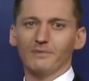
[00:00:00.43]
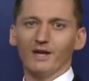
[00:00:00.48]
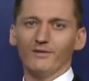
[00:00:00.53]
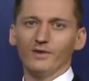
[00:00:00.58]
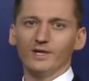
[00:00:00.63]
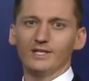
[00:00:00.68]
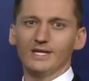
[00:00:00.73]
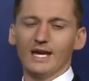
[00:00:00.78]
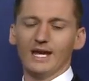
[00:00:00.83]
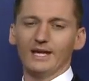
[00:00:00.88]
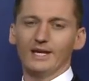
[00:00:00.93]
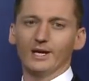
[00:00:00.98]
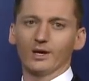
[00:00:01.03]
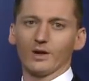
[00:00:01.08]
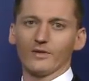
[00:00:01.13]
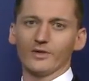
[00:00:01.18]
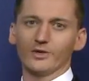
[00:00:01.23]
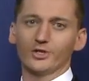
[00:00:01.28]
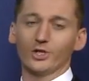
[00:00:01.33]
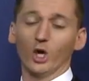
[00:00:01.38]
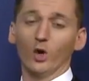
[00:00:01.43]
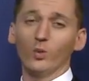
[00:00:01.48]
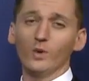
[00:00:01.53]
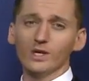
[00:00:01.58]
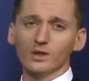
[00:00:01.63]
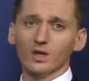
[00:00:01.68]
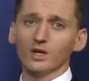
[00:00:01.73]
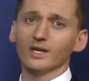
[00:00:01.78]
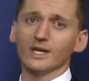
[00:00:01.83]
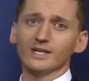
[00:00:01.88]
Every day here on the show,
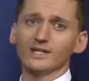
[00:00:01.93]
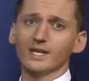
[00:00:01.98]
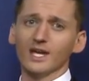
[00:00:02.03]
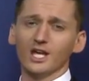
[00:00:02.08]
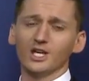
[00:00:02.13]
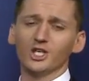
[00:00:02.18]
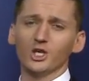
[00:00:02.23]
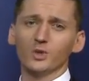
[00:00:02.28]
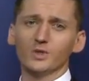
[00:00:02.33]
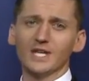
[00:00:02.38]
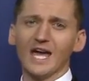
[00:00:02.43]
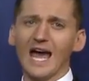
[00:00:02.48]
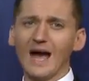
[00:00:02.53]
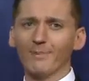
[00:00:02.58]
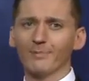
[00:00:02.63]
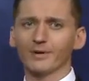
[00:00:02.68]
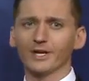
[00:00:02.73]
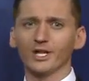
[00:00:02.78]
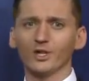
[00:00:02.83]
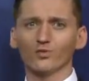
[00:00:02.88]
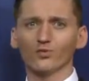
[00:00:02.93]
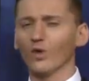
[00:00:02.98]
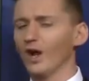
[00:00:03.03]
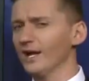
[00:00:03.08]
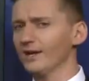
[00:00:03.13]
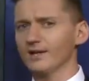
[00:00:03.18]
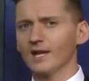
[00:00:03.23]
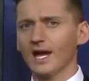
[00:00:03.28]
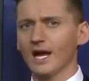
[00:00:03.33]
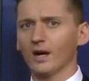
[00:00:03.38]
we look into issues happening
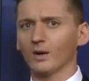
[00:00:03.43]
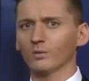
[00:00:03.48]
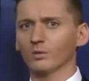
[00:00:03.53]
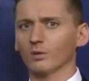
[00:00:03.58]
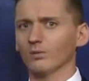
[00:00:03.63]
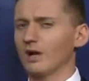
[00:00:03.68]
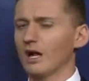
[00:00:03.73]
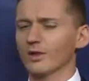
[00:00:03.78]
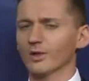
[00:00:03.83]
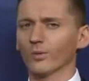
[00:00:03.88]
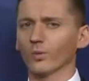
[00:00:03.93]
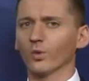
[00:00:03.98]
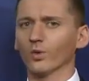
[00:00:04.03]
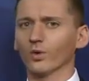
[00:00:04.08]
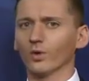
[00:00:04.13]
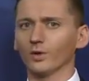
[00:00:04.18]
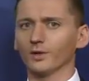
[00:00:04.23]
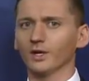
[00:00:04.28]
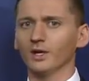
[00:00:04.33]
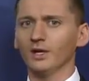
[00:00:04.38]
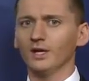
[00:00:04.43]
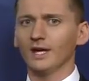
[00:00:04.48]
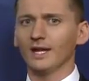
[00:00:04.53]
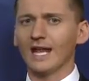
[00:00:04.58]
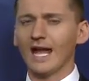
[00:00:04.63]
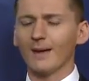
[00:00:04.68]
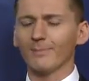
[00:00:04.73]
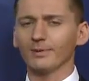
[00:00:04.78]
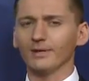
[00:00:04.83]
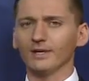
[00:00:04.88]
right now around the world and
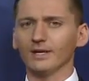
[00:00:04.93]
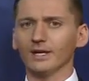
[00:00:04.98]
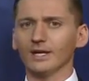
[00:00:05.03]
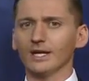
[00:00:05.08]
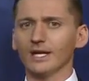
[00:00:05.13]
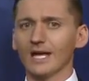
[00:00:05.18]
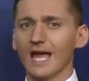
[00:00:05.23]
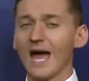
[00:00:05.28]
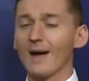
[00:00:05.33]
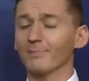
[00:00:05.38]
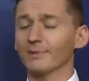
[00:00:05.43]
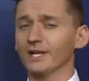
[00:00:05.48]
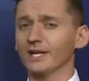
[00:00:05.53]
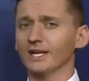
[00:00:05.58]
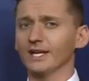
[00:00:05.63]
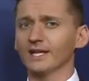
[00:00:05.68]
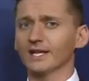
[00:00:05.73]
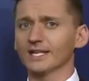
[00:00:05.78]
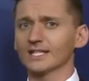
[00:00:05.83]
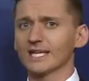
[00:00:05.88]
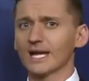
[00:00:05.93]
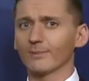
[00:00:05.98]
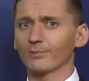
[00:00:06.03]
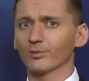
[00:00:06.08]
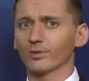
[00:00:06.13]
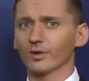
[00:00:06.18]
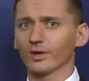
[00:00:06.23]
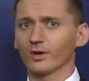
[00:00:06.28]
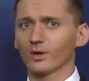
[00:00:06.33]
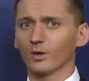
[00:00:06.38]
happen, happening in
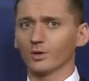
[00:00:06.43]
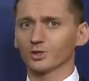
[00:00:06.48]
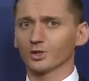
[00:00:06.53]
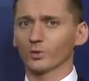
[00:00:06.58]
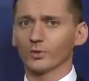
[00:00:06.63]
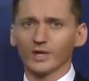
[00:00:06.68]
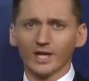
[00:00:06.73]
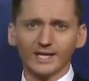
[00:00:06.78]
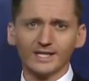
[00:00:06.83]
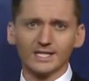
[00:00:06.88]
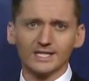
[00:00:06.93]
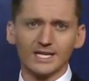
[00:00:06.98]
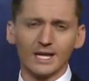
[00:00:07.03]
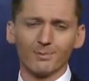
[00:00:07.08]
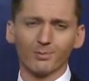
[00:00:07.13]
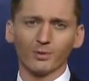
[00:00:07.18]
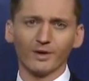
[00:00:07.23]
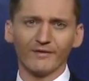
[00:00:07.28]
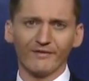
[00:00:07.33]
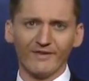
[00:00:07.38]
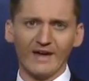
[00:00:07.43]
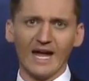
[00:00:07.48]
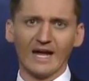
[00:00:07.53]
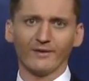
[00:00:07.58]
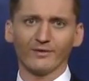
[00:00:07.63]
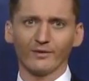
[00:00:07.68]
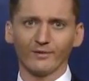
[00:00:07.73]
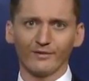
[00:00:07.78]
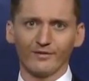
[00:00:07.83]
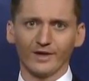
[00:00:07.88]
contemporary culture. We like to separate
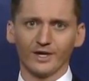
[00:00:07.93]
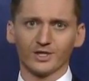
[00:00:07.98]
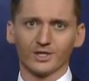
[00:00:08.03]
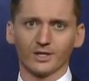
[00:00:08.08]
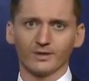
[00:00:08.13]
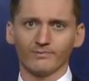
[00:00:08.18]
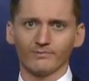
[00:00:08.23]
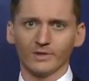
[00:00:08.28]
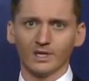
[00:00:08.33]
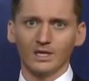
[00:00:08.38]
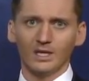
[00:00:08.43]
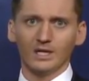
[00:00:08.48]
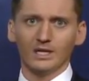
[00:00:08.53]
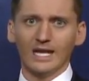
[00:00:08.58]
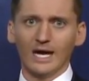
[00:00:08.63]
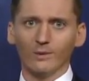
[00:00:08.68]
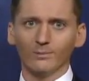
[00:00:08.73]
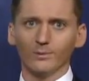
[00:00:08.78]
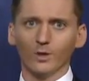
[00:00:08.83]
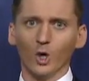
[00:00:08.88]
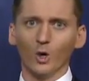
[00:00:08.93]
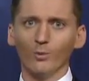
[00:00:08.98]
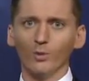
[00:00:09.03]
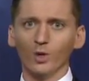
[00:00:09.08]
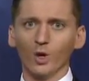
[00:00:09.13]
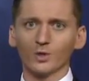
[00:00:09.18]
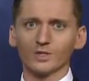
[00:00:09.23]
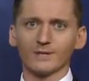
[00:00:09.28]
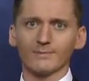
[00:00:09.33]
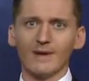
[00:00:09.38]
fact from fiction. Now,
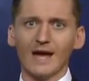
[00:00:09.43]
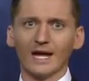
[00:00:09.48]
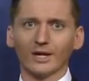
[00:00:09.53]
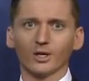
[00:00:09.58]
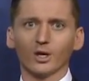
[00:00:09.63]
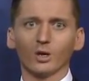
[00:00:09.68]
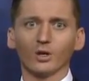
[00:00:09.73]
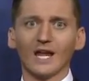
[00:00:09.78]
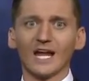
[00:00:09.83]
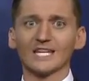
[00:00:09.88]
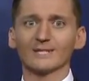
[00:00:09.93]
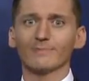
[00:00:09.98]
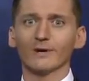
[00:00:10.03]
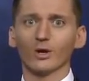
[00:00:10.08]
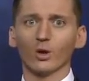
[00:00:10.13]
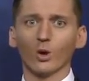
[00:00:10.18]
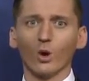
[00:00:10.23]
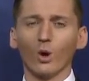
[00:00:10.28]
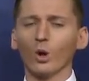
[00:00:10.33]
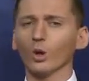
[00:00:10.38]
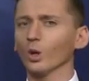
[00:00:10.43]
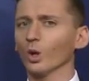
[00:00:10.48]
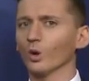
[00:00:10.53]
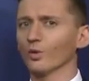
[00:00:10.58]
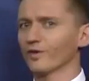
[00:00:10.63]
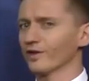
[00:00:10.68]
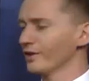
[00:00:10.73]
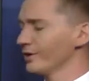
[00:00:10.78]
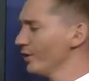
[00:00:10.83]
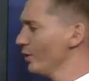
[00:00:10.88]
Omarosa Manigault has been all
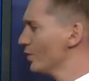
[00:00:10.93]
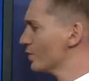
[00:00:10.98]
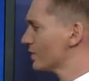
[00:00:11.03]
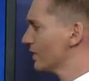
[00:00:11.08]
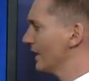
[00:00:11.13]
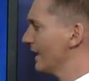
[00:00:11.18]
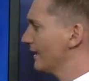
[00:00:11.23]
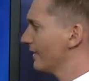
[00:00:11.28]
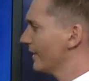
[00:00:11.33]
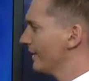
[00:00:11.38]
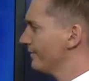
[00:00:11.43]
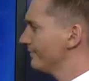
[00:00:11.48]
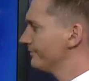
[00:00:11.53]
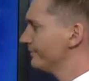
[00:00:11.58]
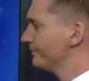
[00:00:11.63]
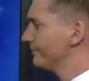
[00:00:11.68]
over the news lately.